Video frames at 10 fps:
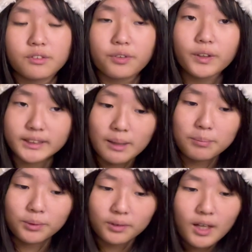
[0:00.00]
For
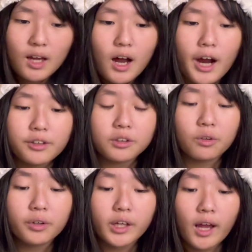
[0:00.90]
example,
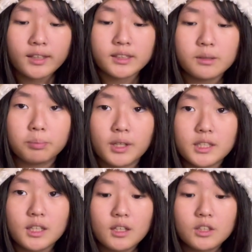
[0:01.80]
hydrochloric acid plus